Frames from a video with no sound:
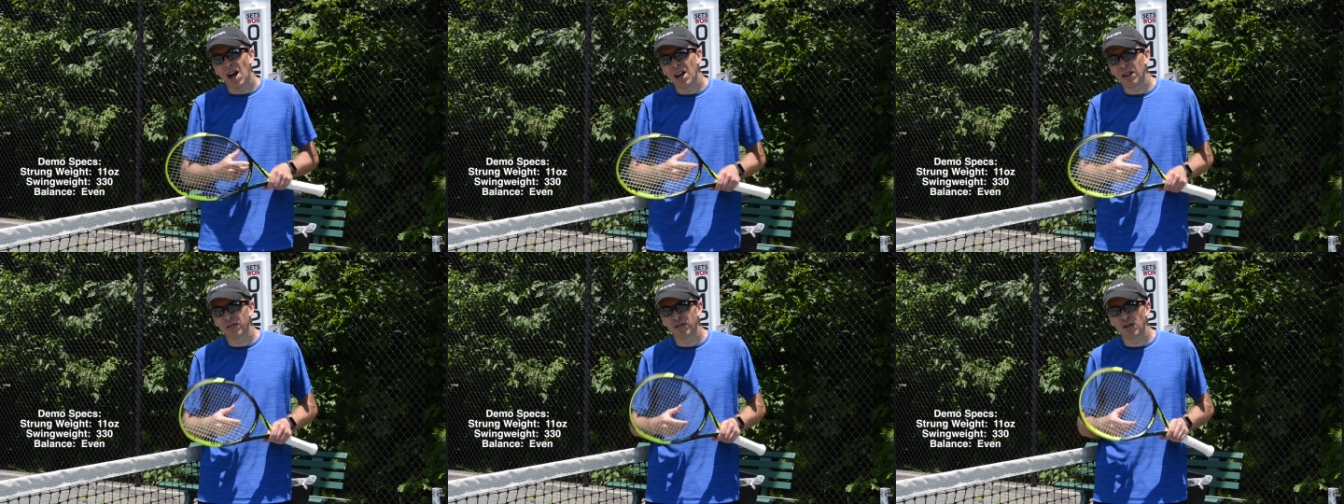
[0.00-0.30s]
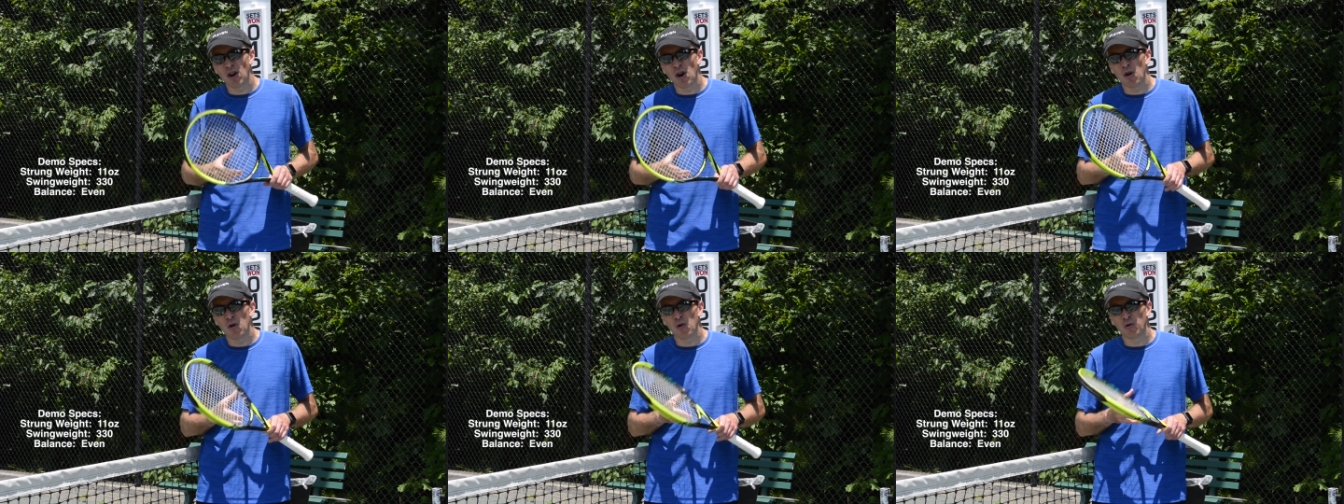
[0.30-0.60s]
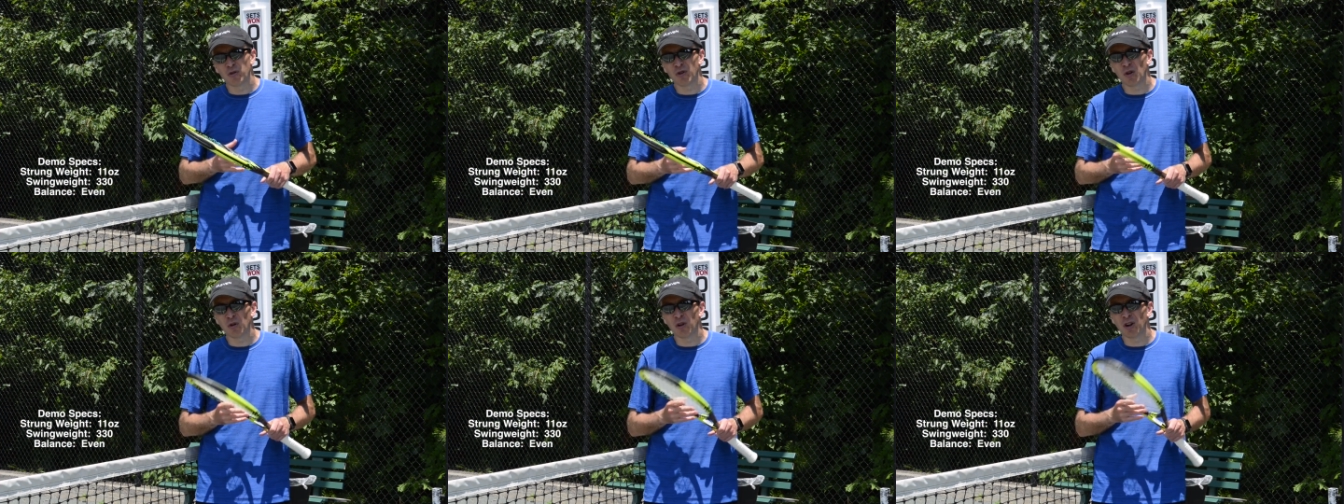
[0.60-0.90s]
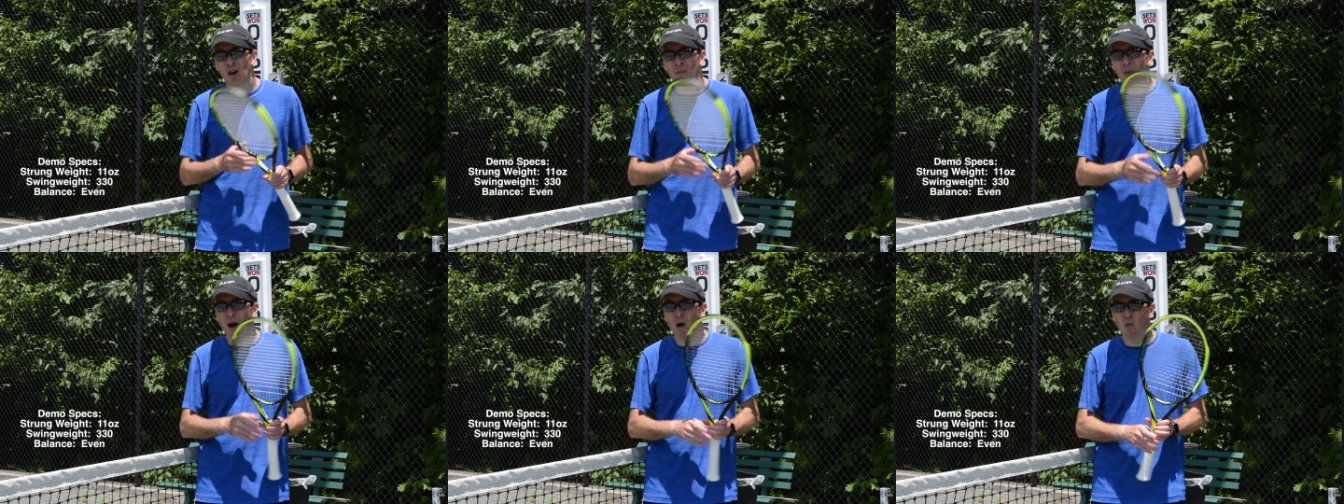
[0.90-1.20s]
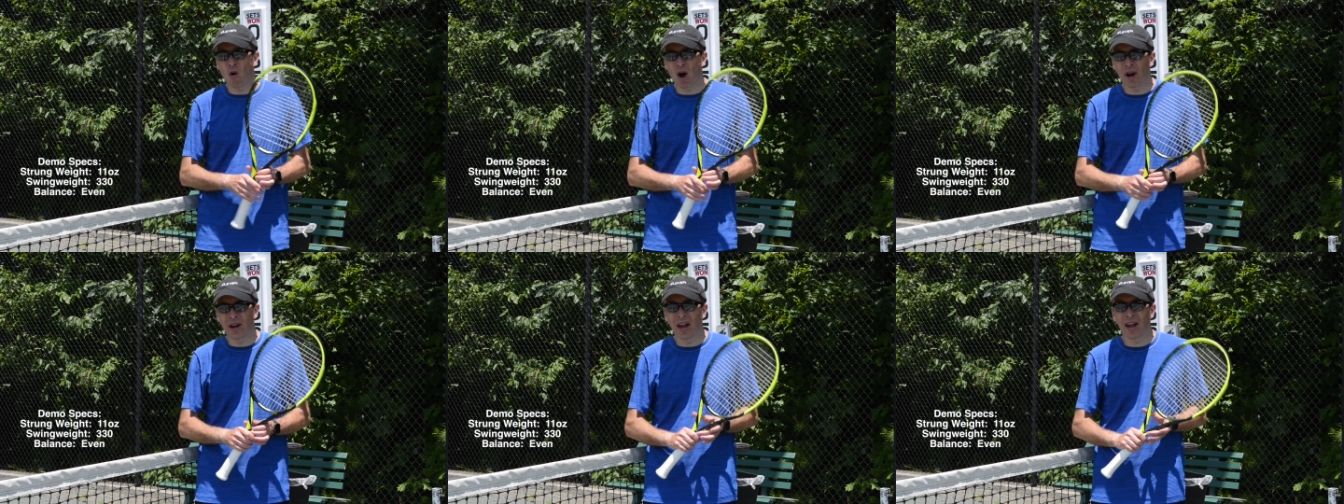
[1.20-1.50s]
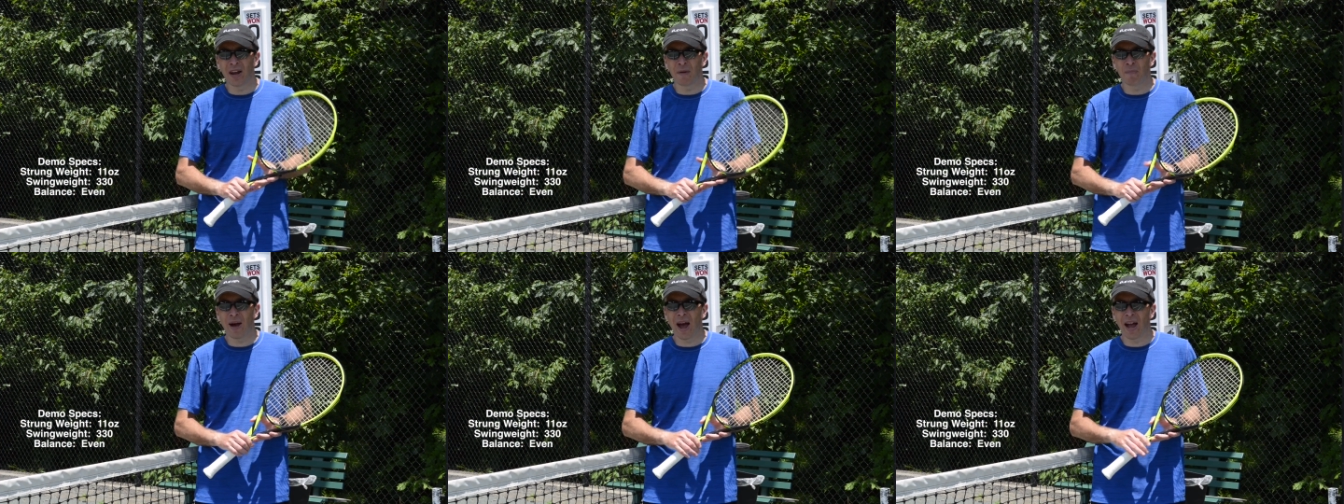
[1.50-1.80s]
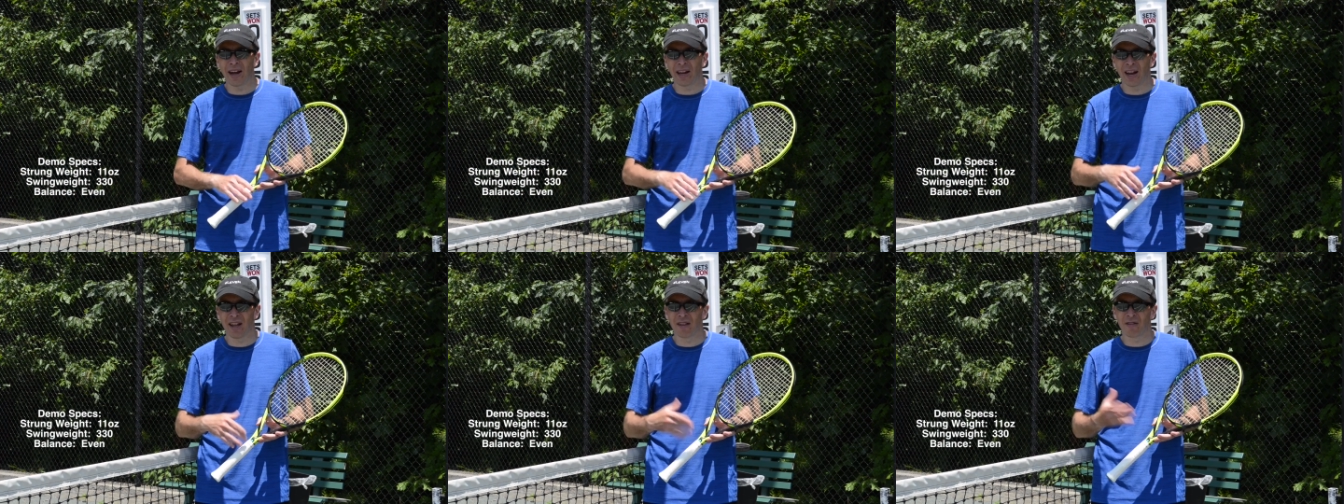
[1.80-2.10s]
So certainly on my one-hand
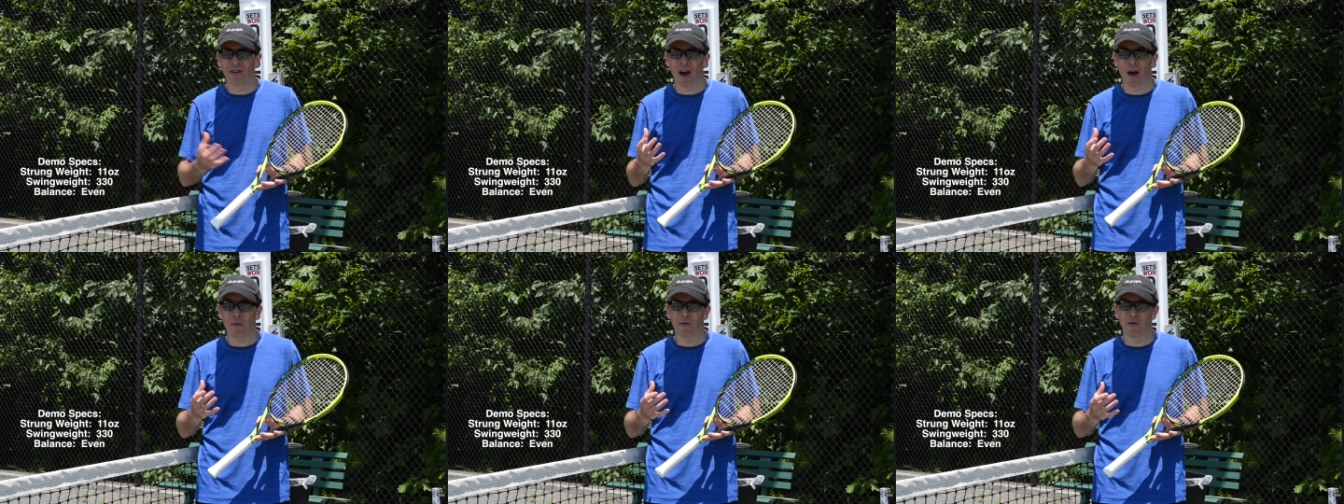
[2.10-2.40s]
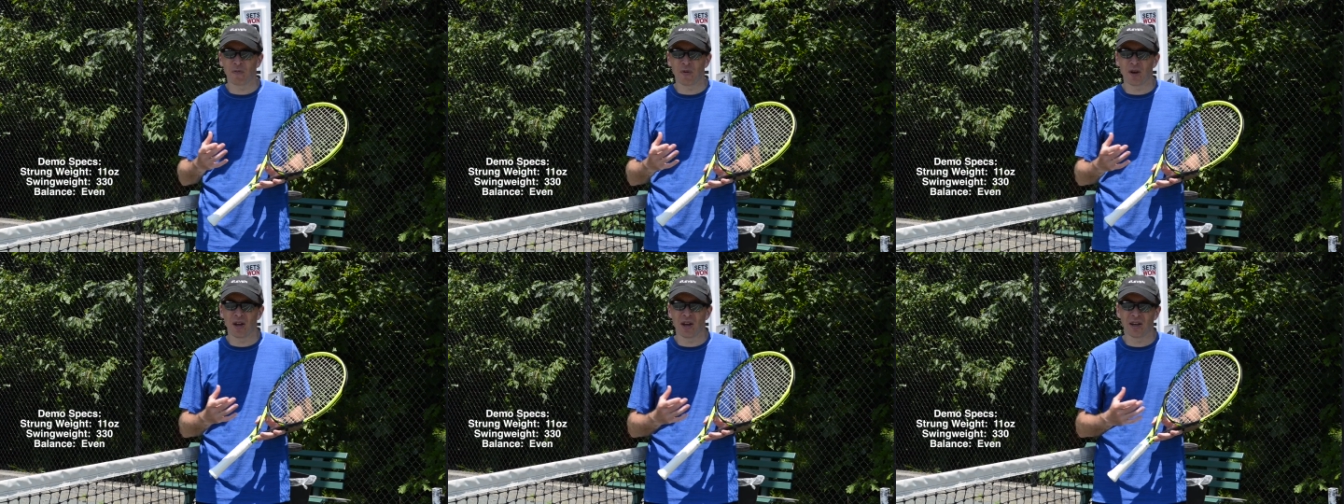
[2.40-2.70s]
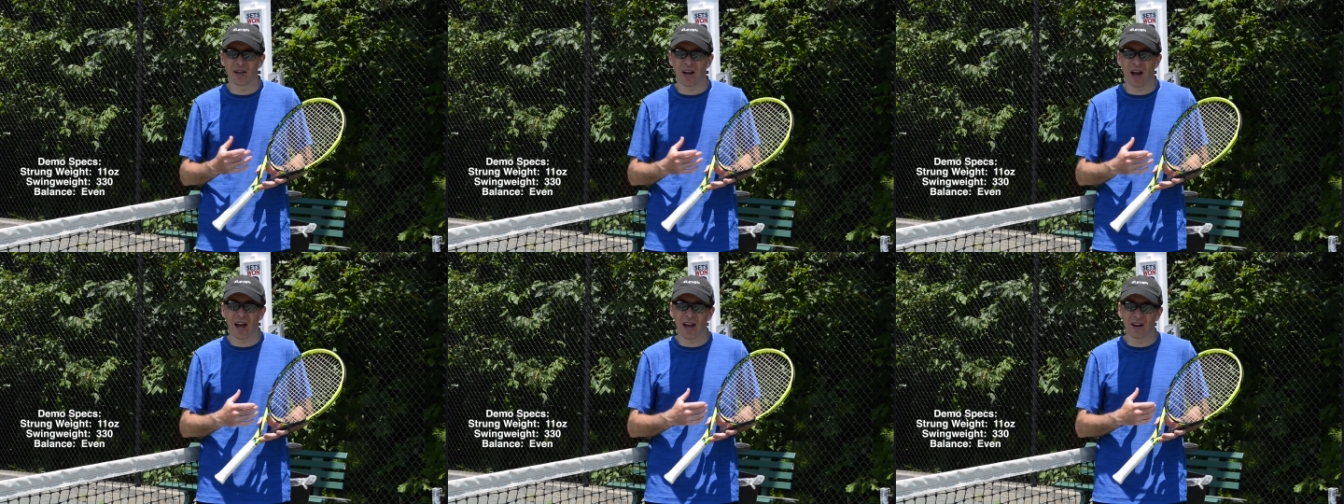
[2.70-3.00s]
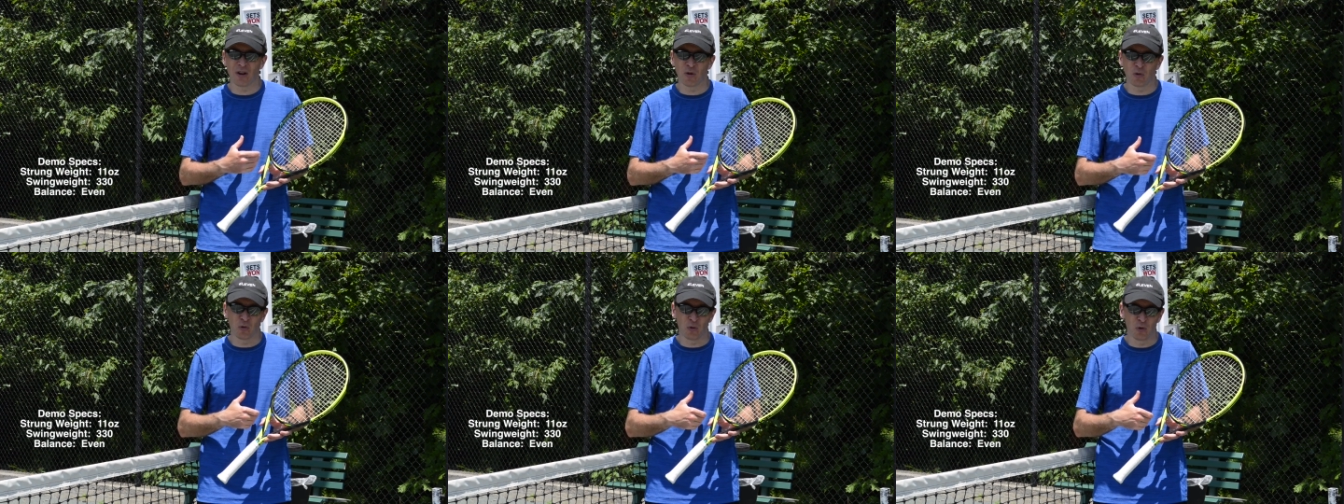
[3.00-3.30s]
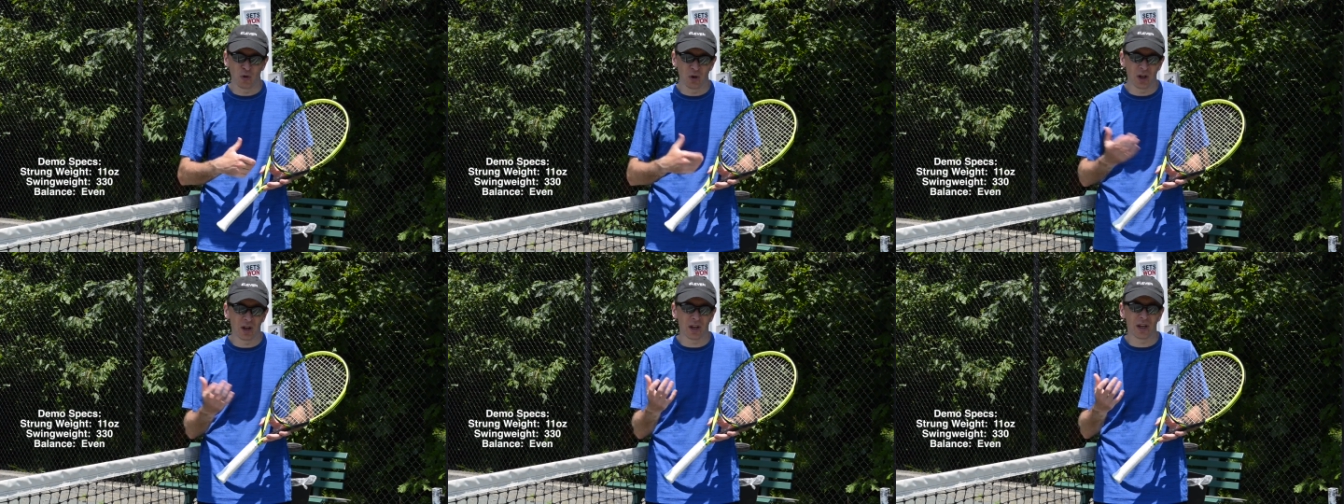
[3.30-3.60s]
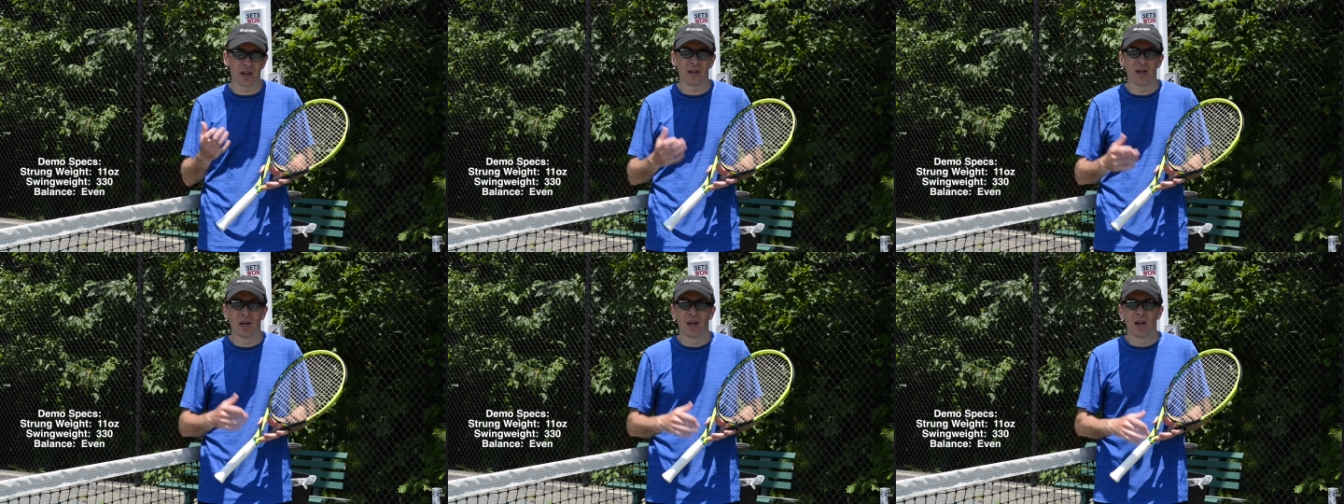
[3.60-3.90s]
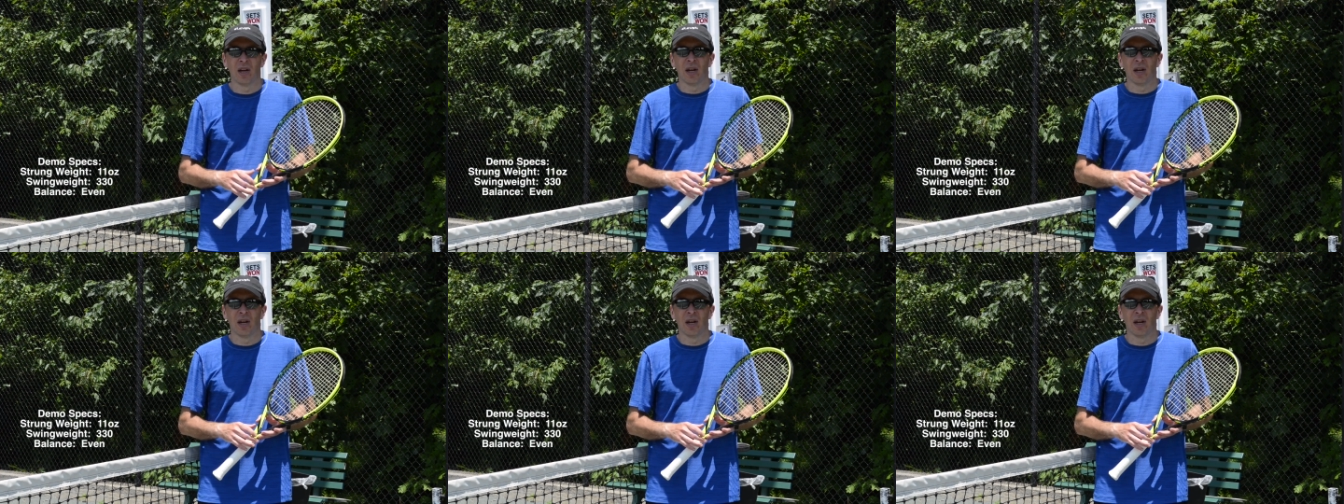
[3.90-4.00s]
backhand topspin, I had to really